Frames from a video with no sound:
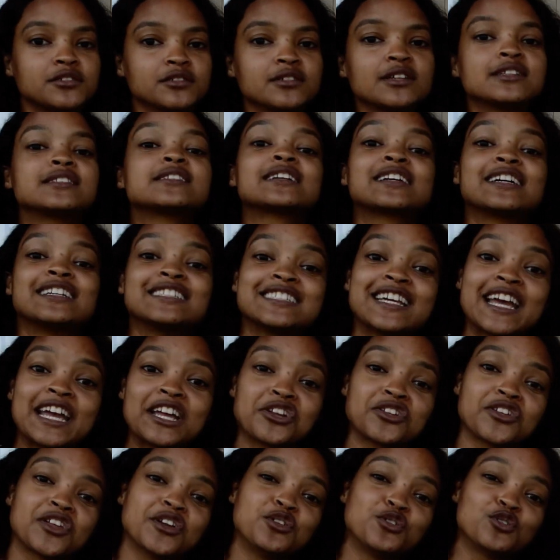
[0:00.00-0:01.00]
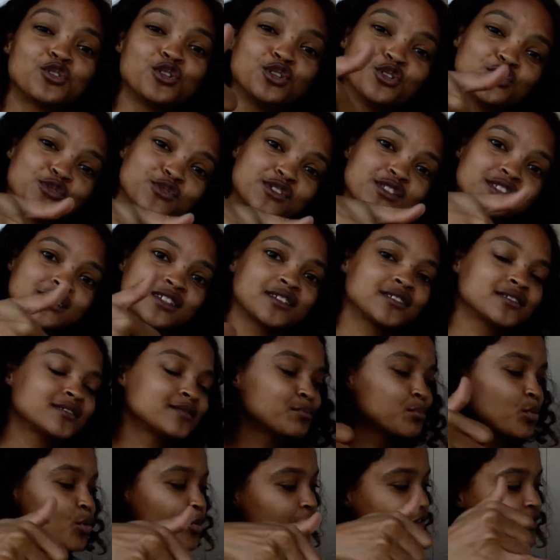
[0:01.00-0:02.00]
It's a container that you can use to
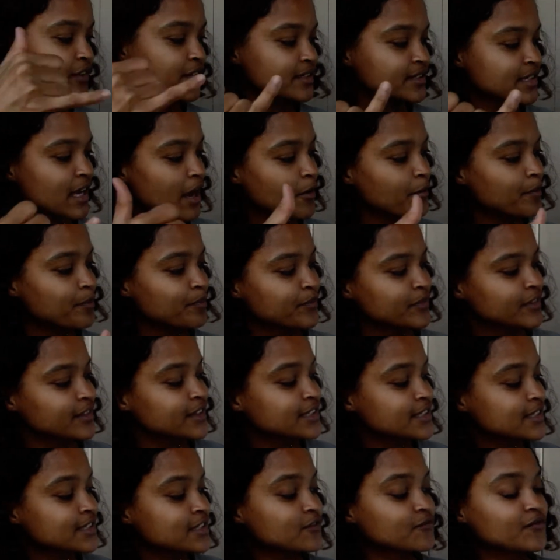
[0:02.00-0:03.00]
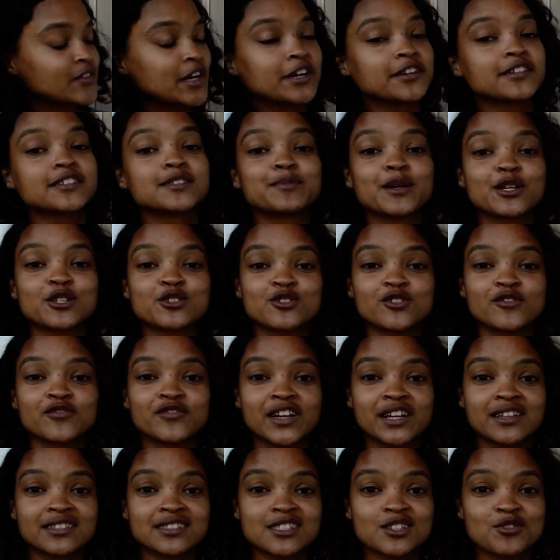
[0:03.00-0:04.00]
pour things out. And this is a very special,
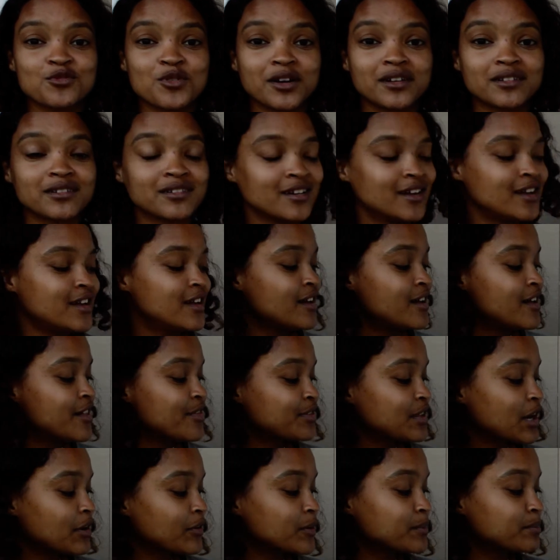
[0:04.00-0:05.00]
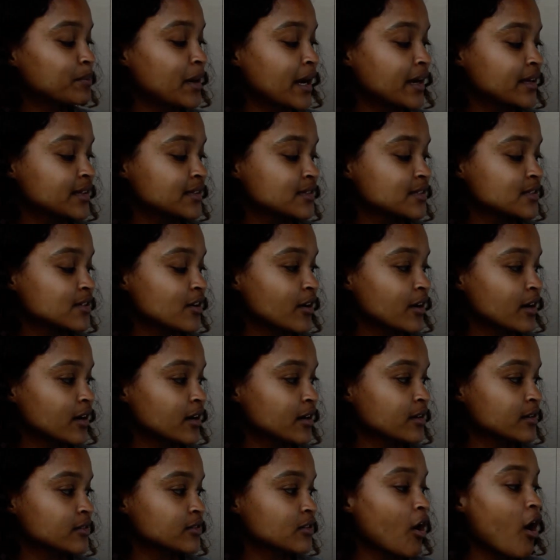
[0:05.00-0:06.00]
fancy one that reminds
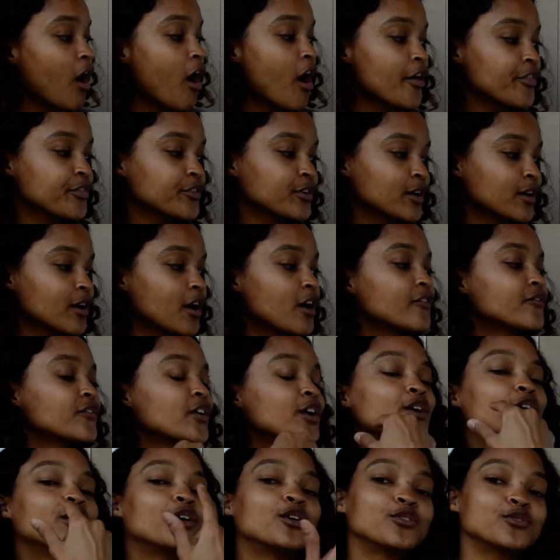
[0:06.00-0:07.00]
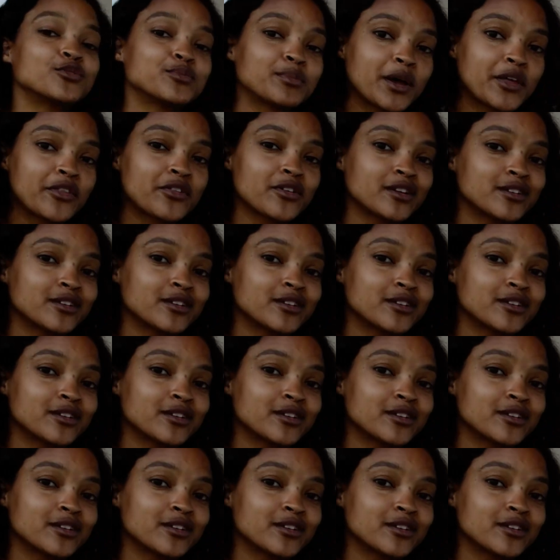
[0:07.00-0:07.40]
her, the author, of her own mother.